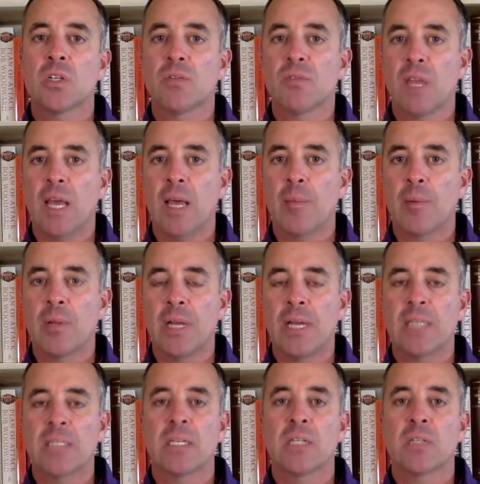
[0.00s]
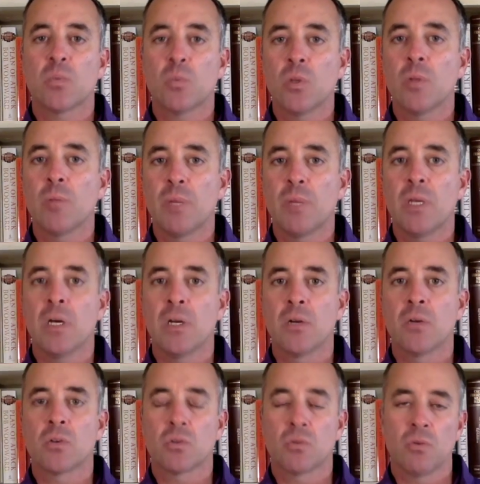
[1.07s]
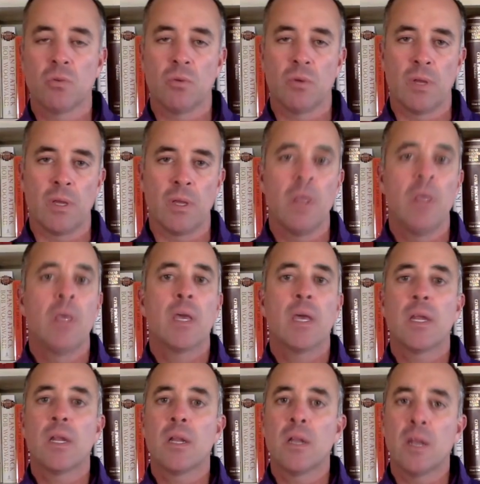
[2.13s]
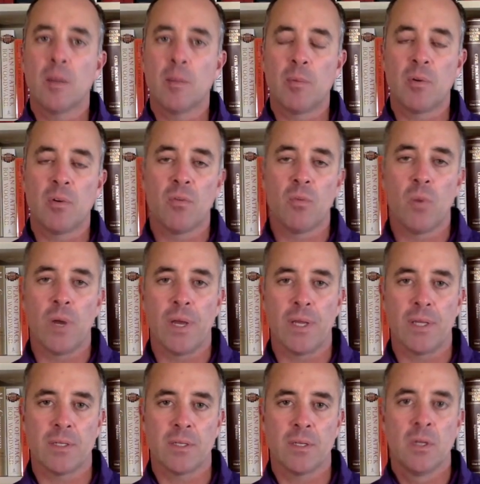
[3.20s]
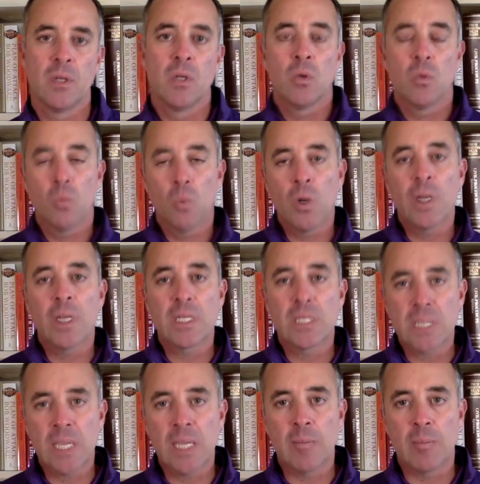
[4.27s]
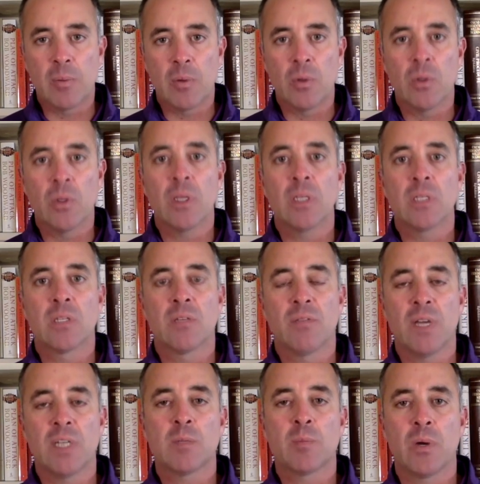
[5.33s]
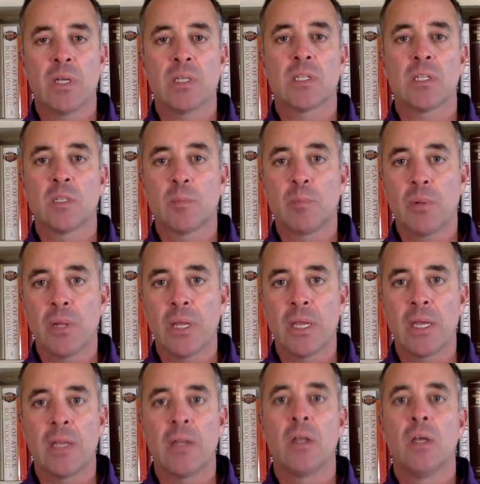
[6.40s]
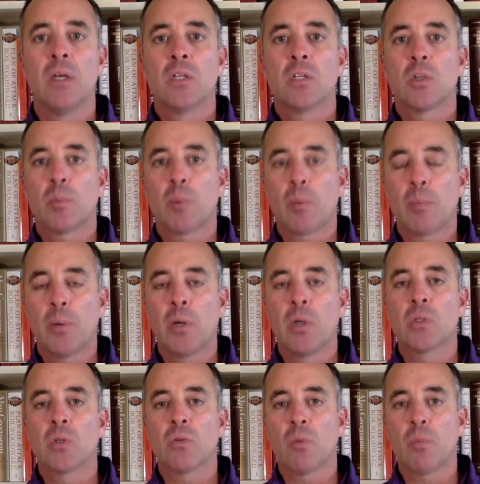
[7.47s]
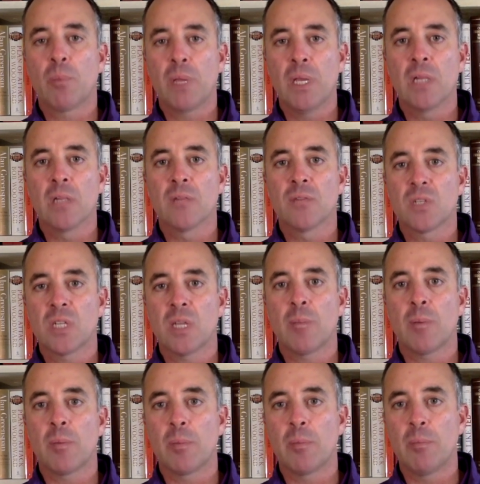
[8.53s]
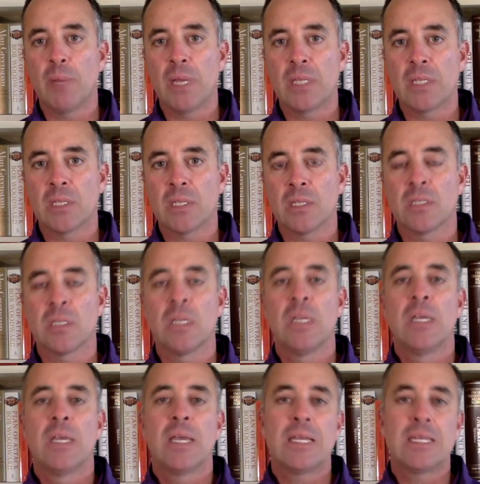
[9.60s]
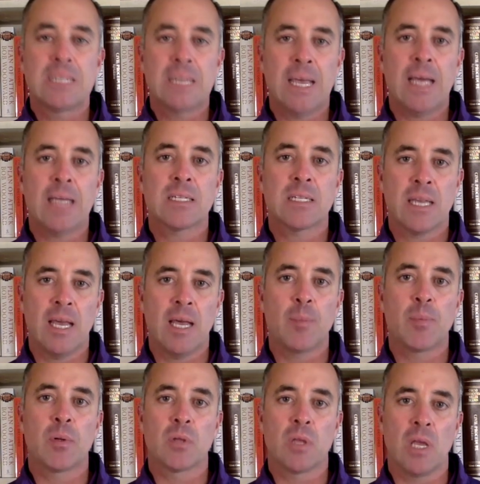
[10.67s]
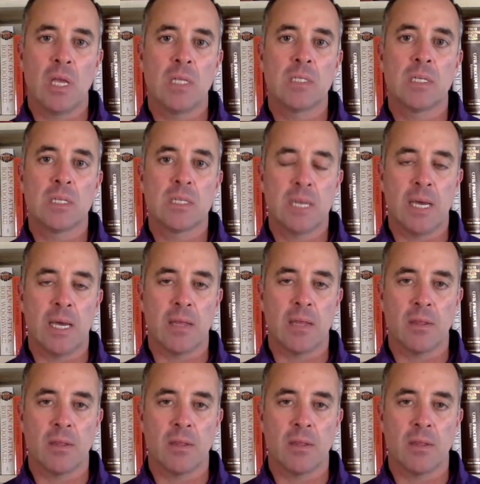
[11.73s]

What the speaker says: of capital assets will be under scrutiny in a number of ways. One example is the Vice President's plan to propose a repeal of step-up in basis and tax capital gains at death.